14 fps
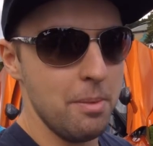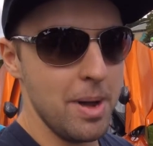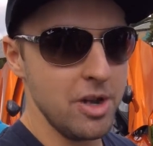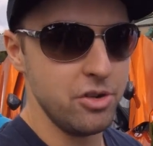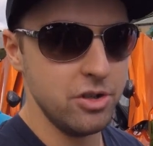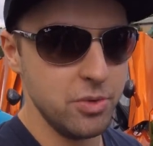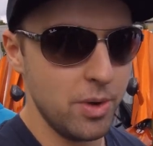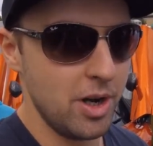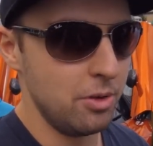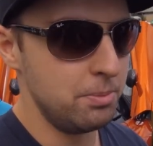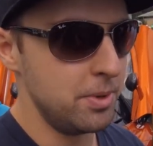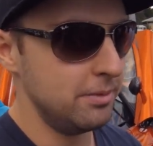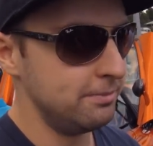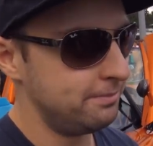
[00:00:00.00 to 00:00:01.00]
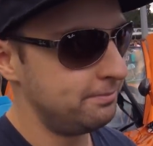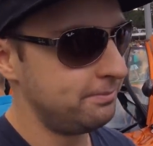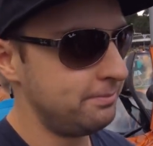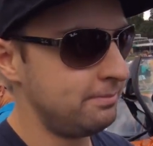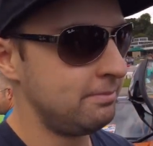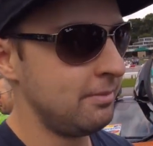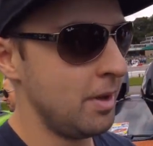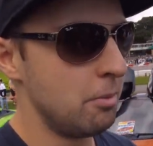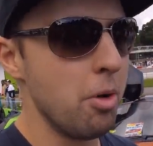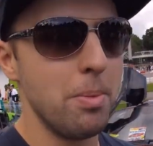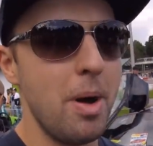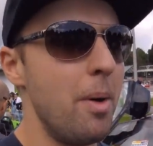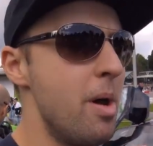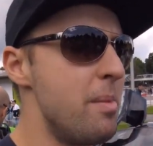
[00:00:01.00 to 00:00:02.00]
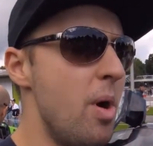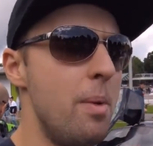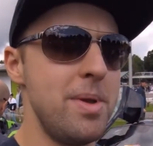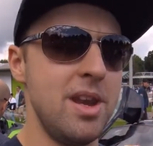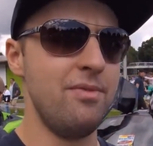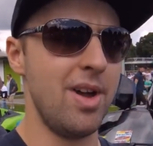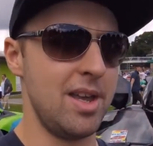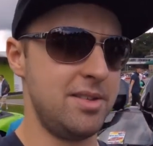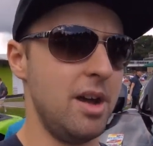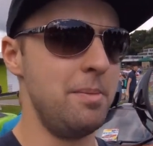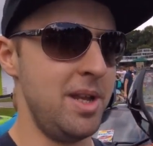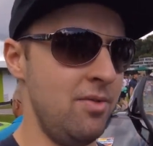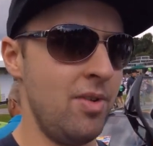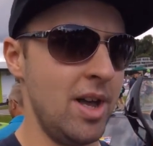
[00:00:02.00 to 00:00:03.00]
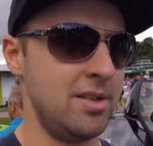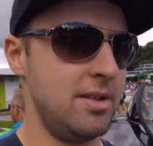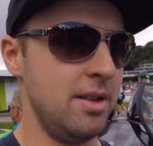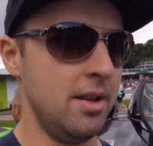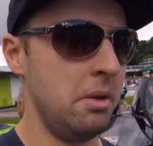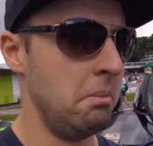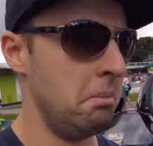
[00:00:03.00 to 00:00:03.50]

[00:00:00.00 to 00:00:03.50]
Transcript: imagine, as well. Probably, I mean invested.